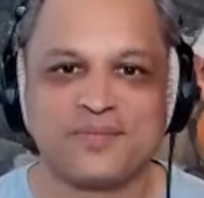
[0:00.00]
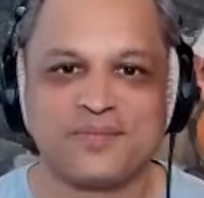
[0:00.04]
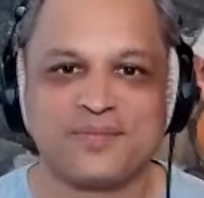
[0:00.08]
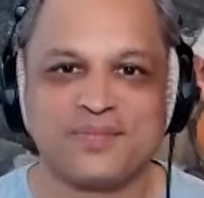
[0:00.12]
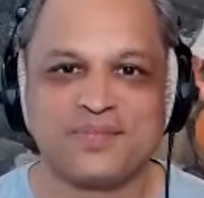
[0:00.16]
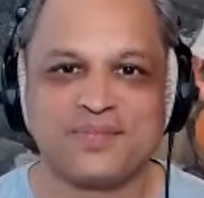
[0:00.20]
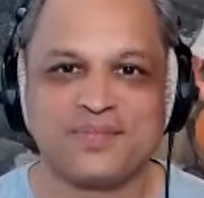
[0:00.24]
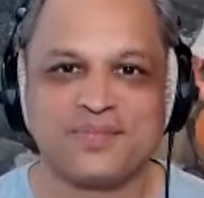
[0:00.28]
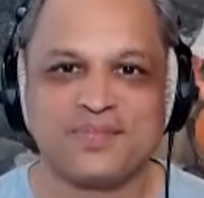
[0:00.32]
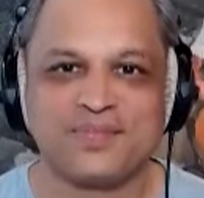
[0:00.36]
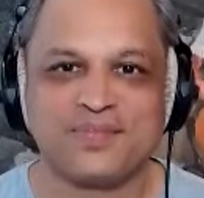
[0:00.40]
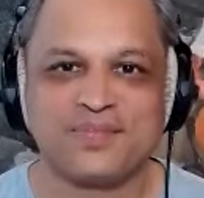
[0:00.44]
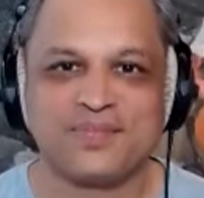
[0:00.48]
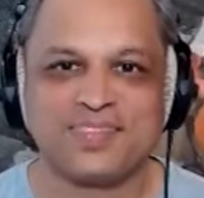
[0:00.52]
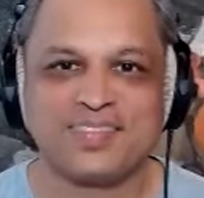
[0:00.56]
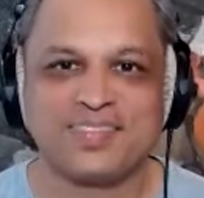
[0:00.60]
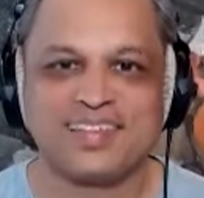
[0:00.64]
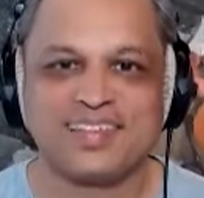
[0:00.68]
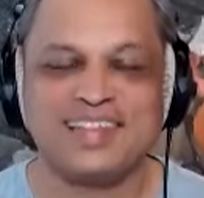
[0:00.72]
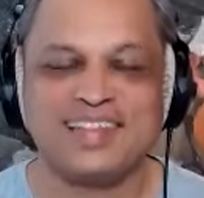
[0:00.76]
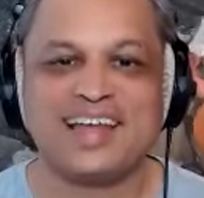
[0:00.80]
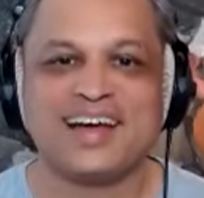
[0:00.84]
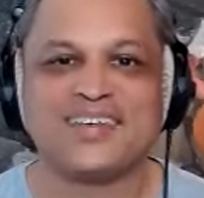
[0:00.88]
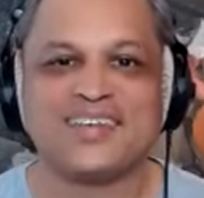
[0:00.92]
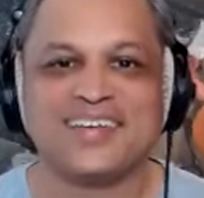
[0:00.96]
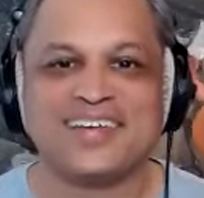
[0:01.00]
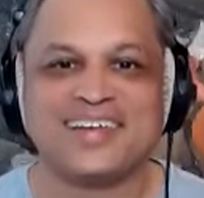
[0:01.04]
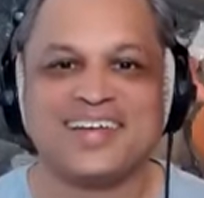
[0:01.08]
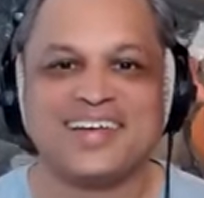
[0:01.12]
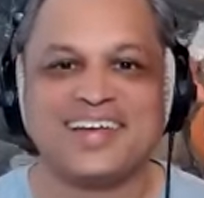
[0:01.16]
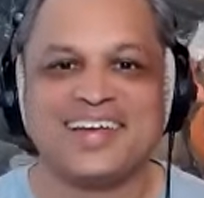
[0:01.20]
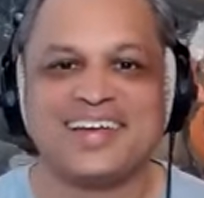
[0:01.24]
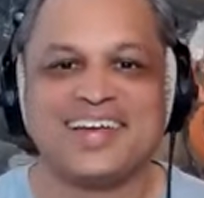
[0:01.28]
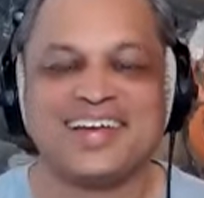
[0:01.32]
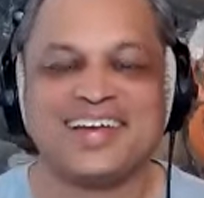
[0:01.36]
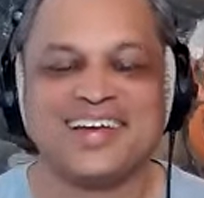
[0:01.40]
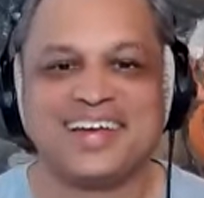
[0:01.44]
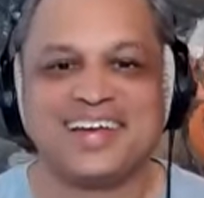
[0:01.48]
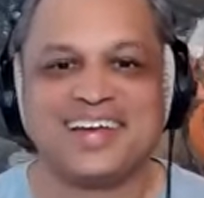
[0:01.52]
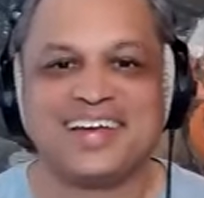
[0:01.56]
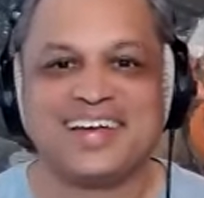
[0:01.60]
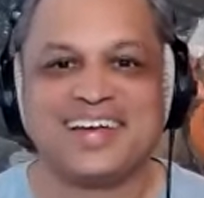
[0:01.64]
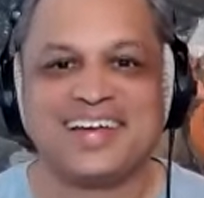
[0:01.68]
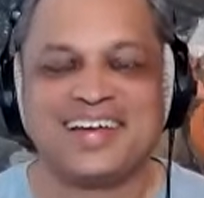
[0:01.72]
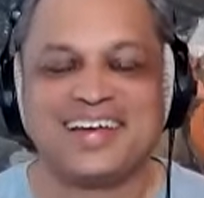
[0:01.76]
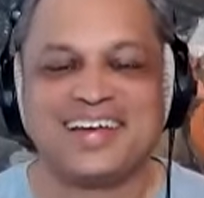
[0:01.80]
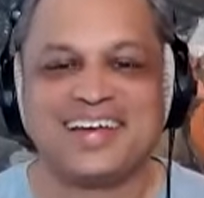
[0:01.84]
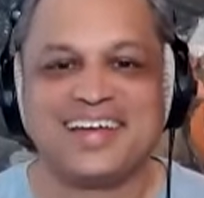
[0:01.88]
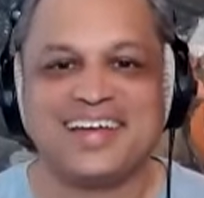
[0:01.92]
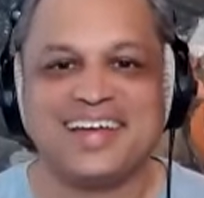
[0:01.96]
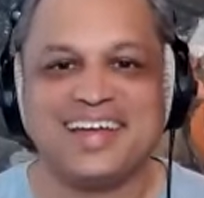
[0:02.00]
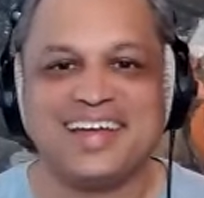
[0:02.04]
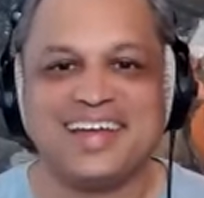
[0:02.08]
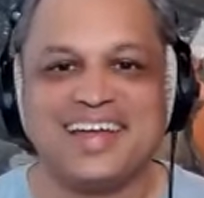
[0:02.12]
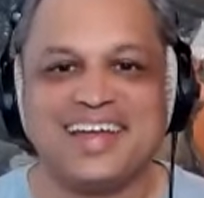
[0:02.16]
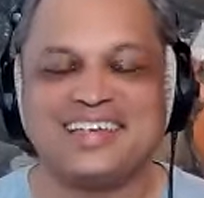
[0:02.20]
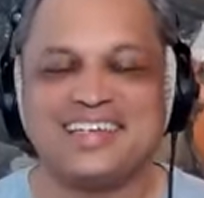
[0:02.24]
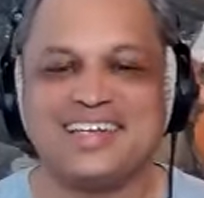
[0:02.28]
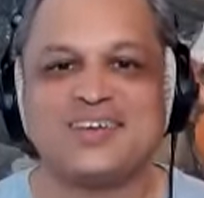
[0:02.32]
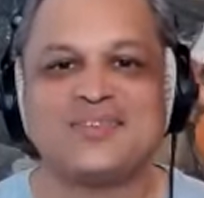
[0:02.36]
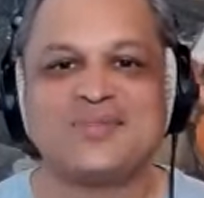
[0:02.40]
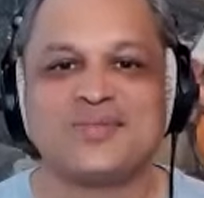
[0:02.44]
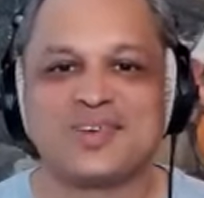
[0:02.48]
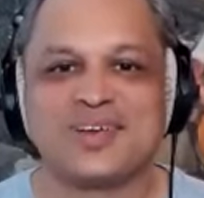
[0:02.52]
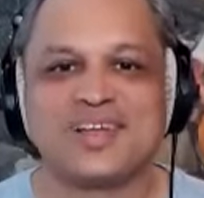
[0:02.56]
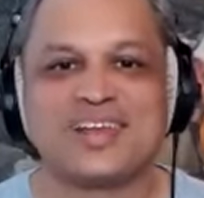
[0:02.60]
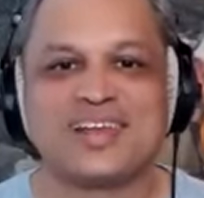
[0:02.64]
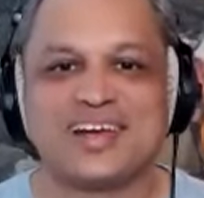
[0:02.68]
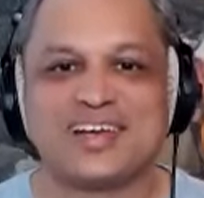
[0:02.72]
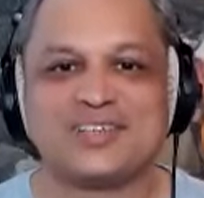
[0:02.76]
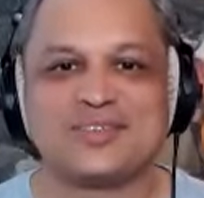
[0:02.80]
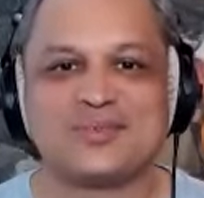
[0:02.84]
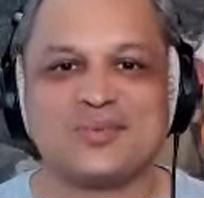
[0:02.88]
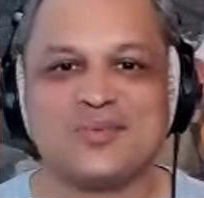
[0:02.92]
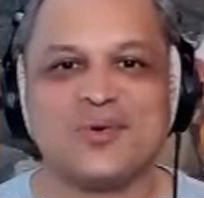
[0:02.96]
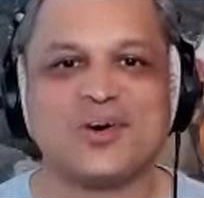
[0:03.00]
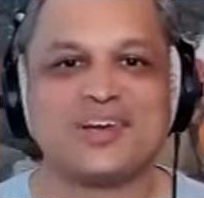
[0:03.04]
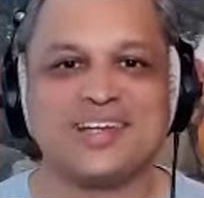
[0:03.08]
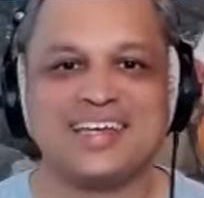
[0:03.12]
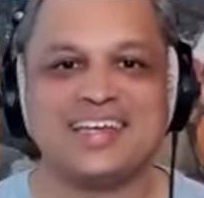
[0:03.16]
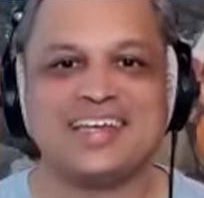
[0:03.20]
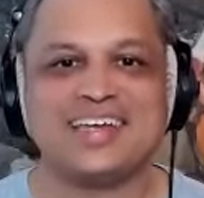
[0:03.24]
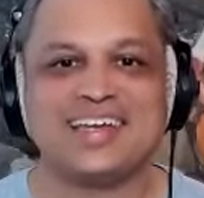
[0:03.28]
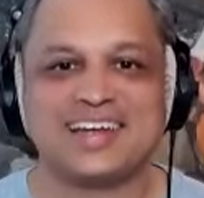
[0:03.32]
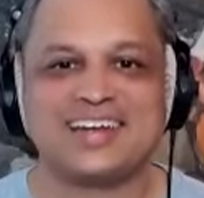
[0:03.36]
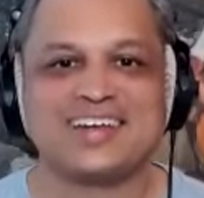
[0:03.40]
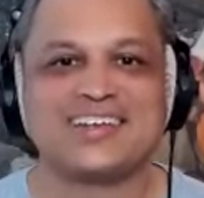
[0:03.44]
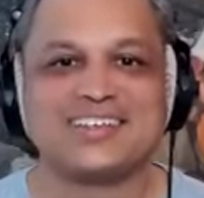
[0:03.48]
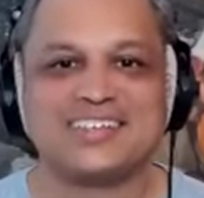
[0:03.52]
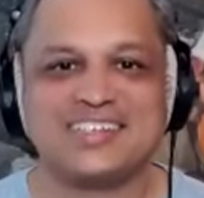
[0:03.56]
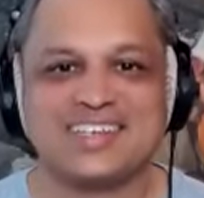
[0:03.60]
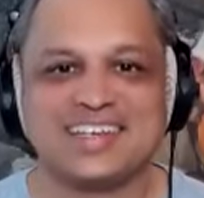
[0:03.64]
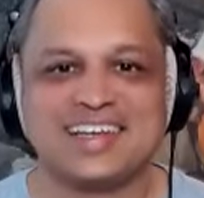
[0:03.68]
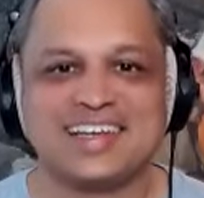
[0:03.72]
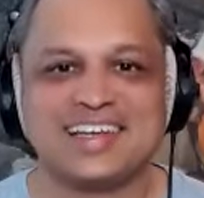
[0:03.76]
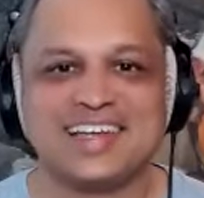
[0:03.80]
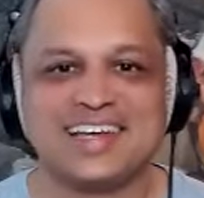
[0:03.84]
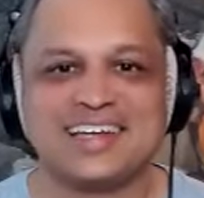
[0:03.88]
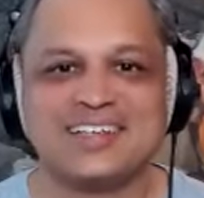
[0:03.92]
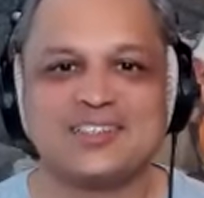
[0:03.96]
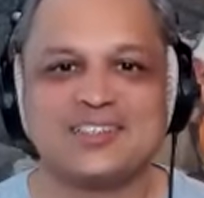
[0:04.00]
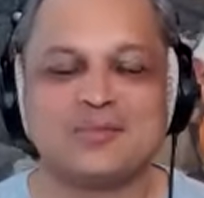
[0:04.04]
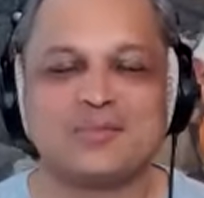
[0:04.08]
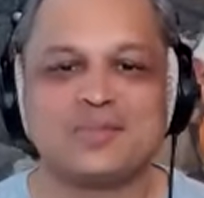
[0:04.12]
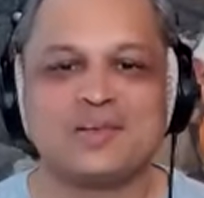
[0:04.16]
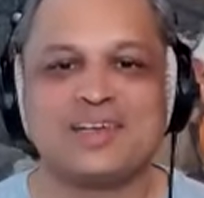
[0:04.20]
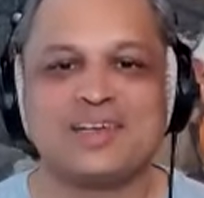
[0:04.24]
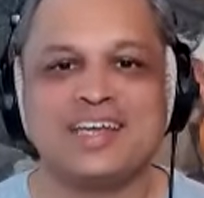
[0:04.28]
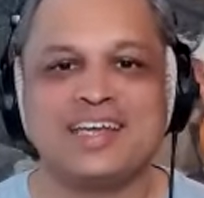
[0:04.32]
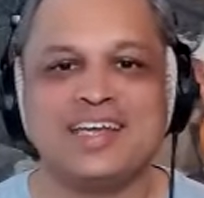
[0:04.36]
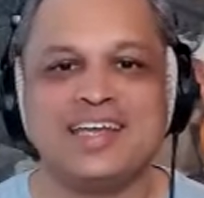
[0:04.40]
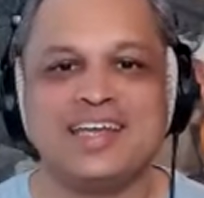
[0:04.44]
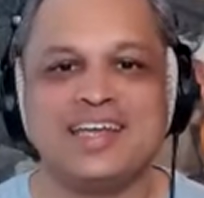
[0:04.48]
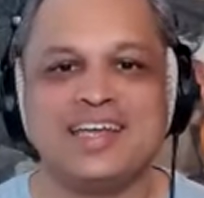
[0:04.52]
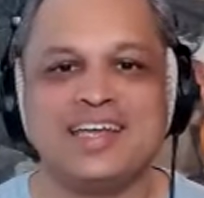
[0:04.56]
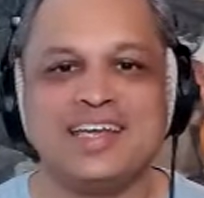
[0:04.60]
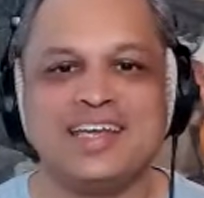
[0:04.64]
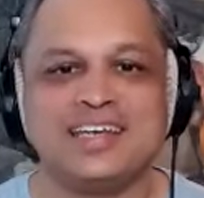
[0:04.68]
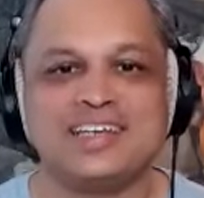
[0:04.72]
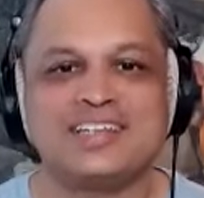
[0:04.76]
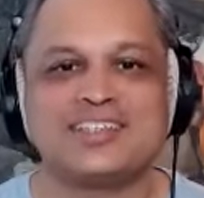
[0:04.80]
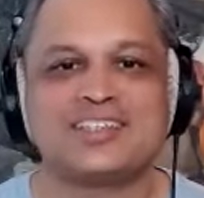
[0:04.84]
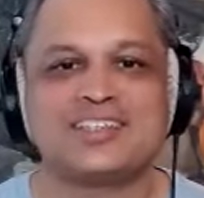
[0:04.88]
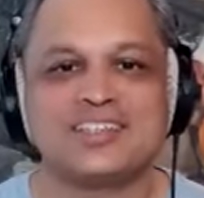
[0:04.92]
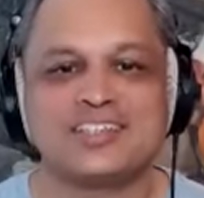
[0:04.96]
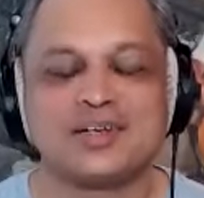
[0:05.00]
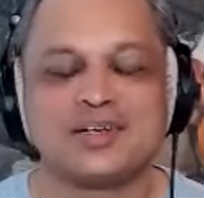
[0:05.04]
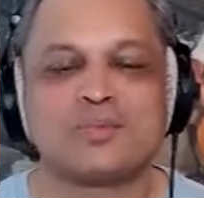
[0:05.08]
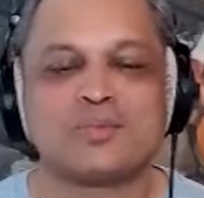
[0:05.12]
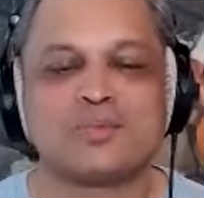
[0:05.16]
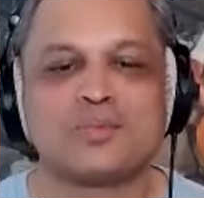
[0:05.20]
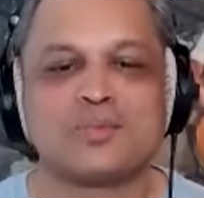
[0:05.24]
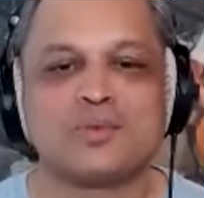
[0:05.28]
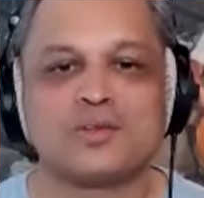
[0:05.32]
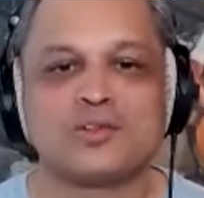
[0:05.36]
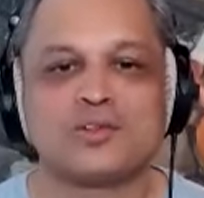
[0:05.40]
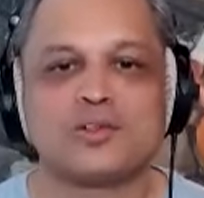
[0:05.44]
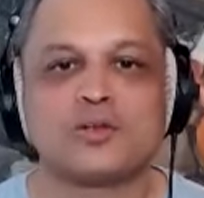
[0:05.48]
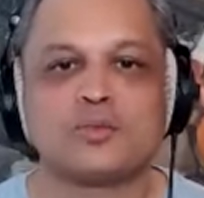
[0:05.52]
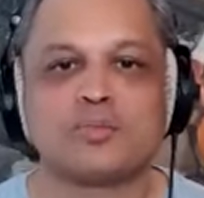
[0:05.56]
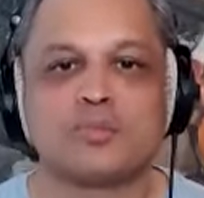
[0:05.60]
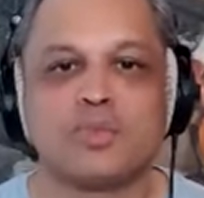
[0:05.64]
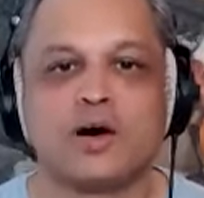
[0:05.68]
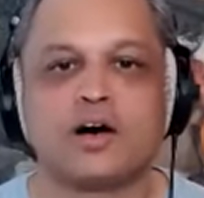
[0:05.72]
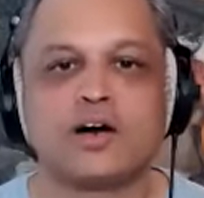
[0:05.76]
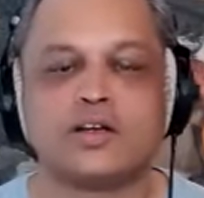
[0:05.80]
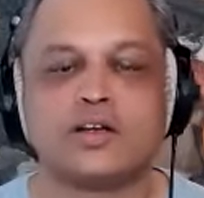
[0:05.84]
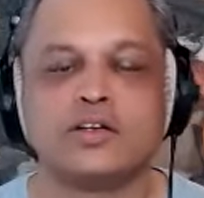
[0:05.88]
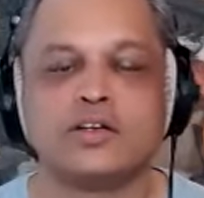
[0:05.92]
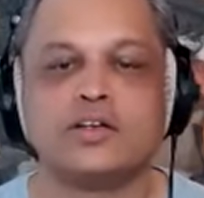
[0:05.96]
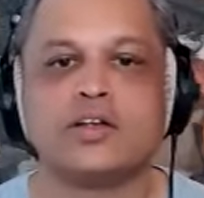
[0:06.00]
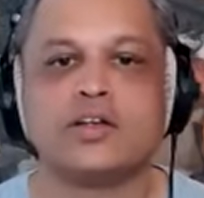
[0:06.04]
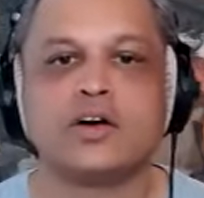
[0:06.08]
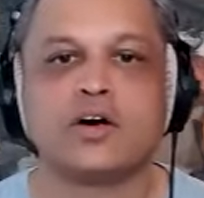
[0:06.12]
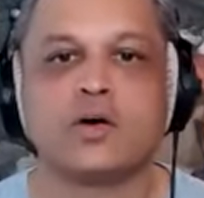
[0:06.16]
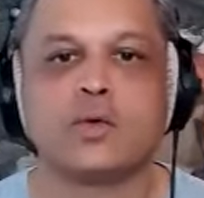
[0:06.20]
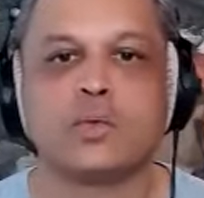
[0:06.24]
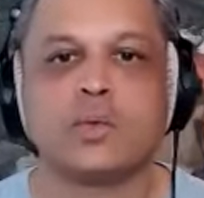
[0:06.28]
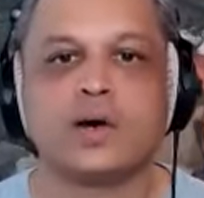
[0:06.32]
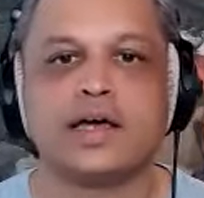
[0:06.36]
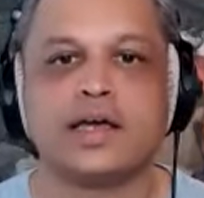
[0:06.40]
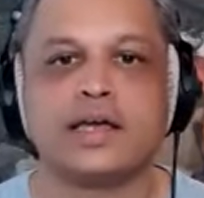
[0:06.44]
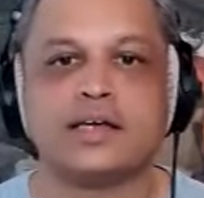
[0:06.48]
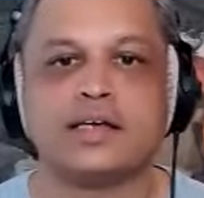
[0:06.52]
Now, he didn't realize what he had articulated, but he had stumbled upon a way